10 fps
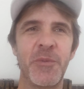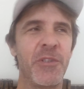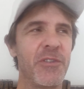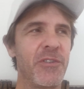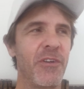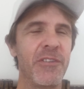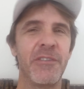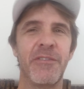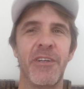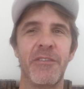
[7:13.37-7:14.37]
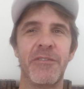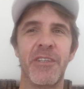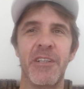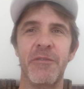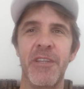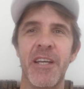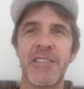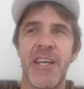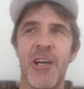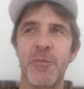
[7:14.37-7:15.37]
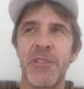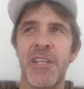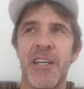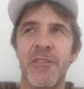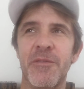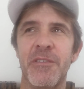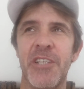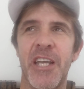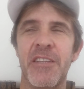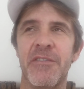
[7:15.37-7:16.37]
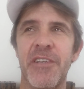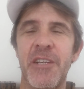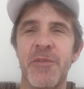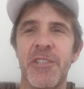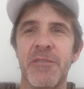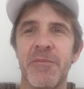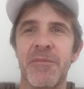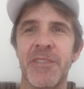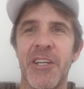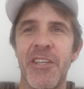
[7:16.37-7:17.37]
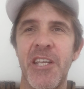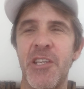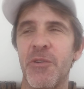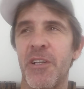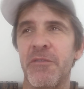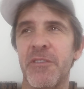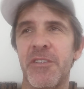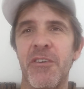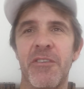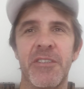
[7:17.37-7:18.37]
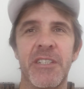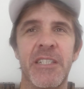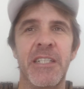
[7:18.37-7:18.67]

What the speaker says: Because dogs evolved to live with us. They helped us hunt. We shared the feed with them. You know, the Inuit live with dogs.